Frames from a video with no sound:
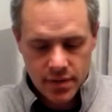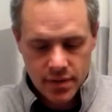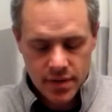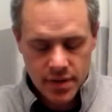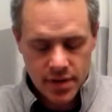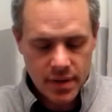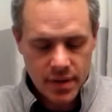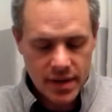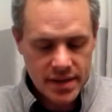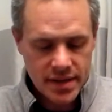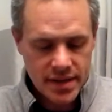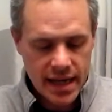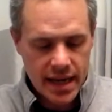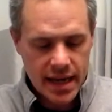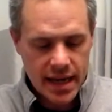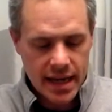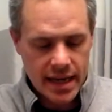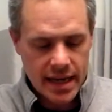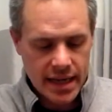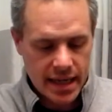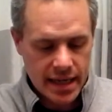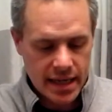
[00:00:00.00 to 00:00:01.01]
So I said
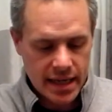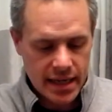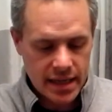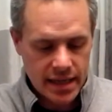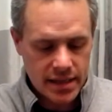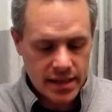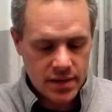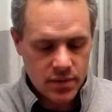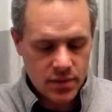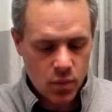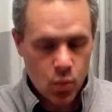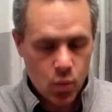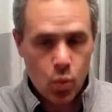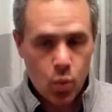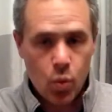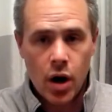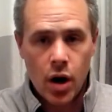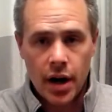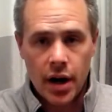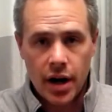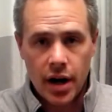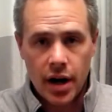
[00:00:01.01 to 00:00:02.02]
it needs
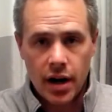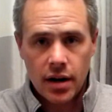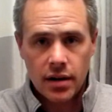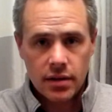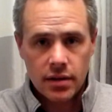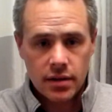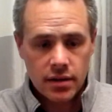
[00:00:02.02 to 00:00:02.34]
water.